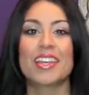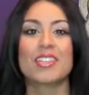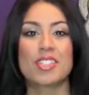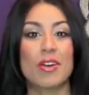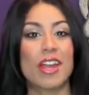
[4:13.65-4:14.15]

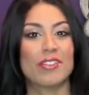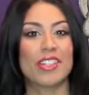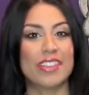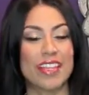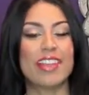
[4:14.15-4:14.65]
So
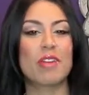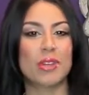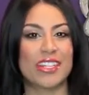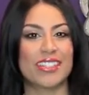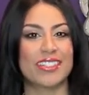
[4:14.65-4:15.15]
everything that
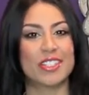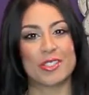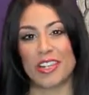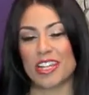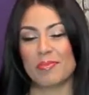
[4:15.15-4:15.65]
went into
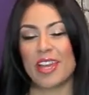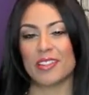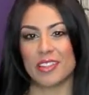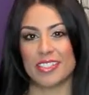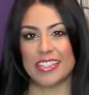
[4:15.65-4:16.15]
creating my
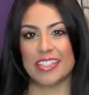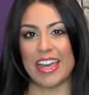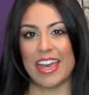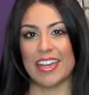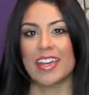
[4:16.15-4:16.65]
look
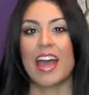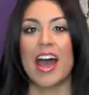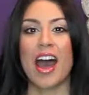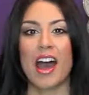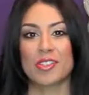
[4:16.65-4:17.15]
today,
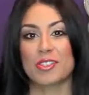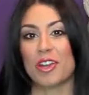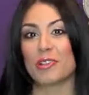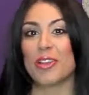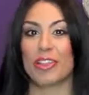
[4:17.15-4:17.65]
I'll
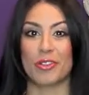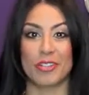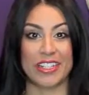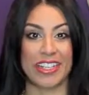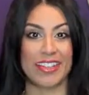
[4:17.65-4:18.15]
start with the
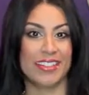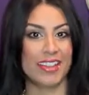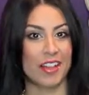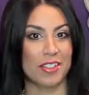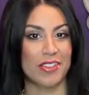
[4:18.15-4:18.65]
organic
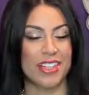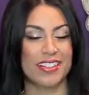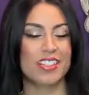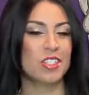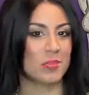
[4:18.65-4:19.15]
Color
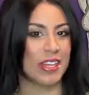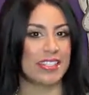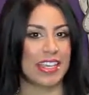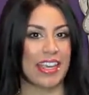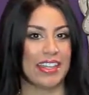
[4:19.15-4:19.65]
Vanity Spray
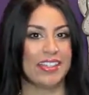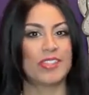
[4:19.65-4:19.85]
Tan.